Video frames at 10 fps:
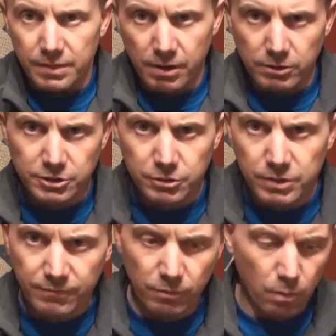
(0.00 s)
there are two
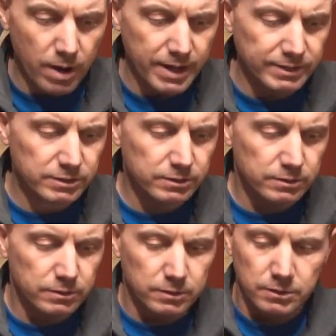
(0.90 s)
different
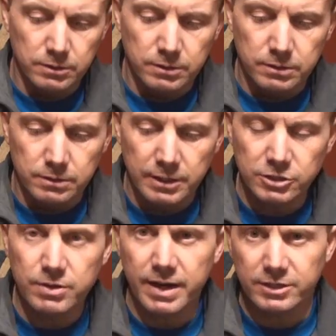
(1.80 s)
ways
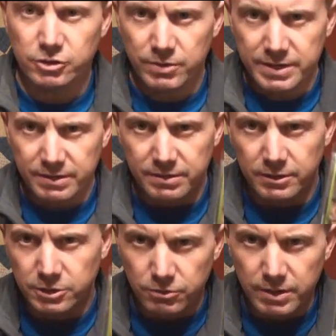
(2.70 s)
that you got to treat
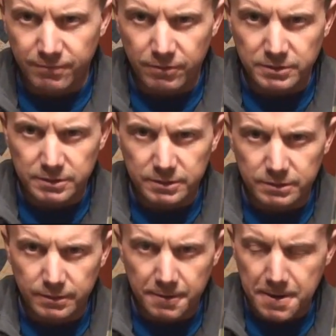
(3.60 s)
the two different
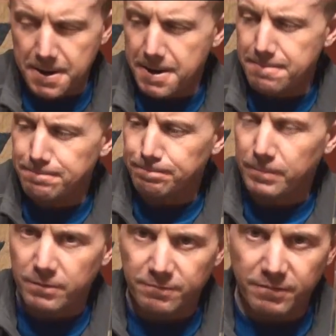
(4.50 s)

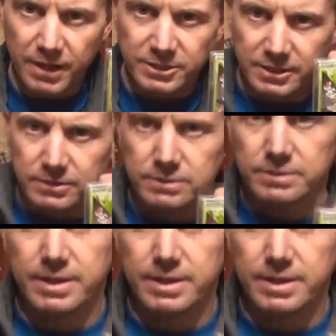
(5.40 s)
fletchings.